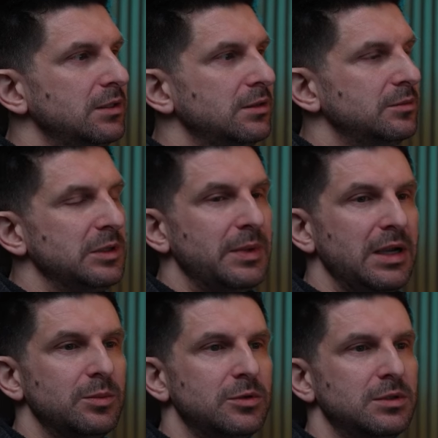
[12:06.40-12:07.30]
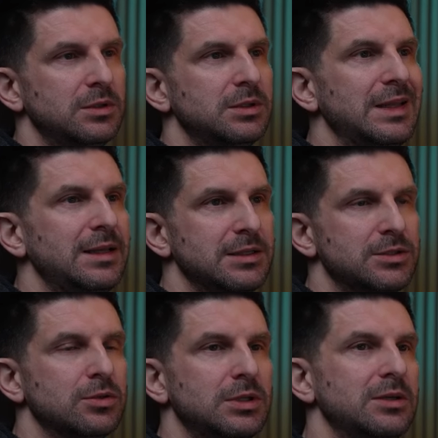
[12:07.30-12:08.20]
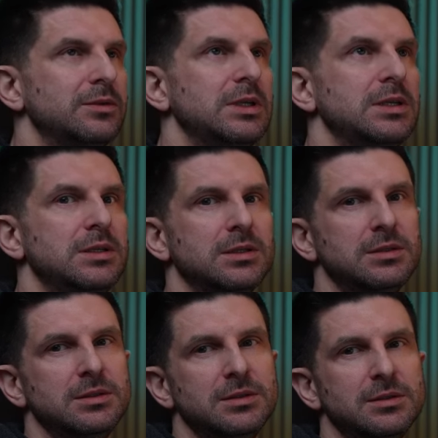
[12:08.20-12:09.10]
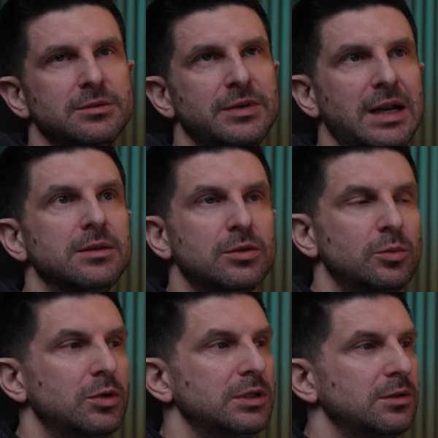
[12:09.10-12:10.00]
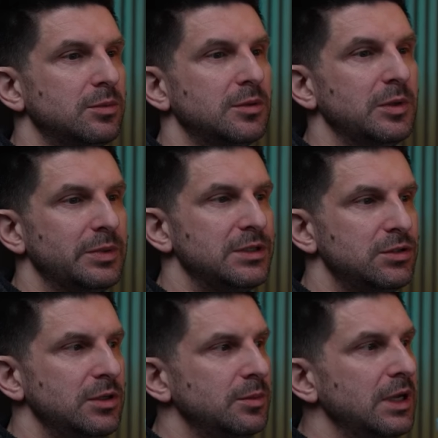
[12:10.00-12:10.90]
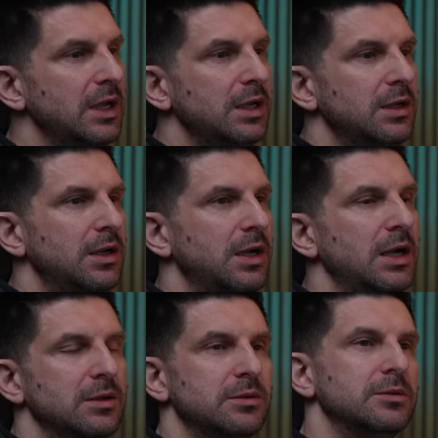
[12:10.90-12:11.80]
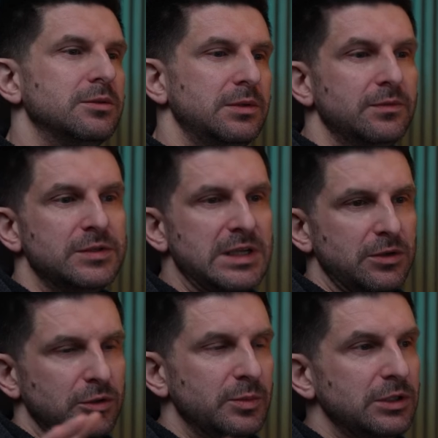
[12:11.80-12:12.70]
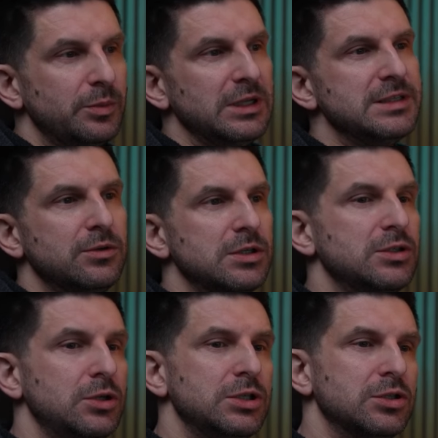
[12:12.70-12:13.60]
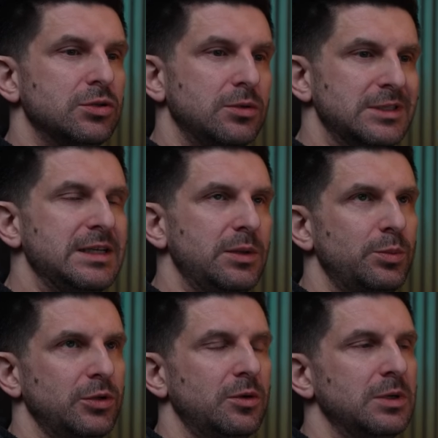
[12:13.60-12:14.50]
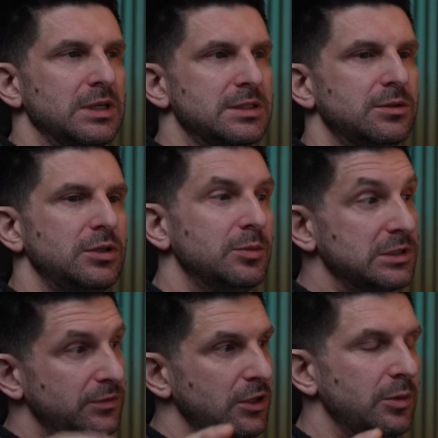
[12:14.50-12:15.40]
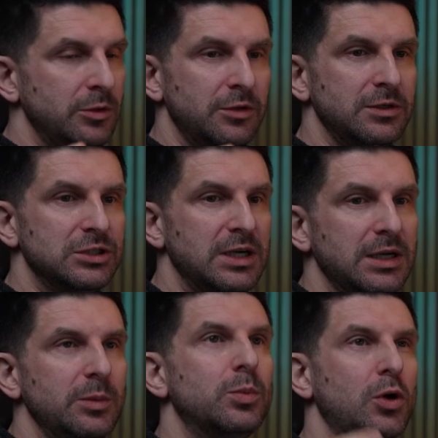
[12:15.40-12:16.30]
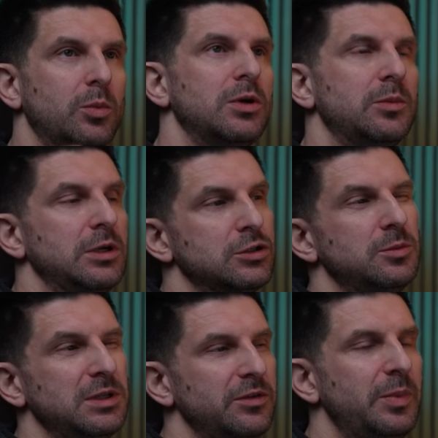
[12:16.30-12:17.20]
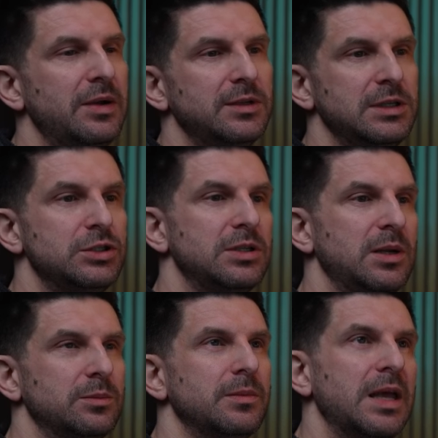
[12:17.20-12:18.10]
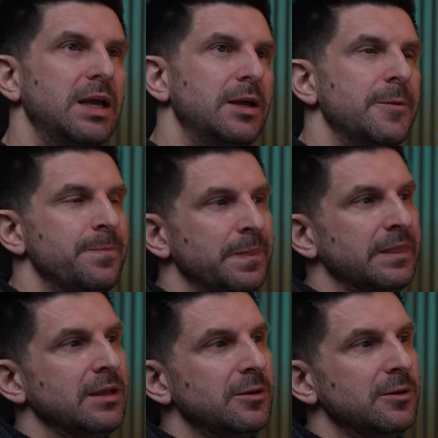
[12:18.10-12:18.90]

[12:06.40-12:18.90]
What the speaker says: And we have a non-destructive way of working. So we are working. All right. Have we reached a point where we like this? Then we create a new layer and try, if we're not sure if it will suit us,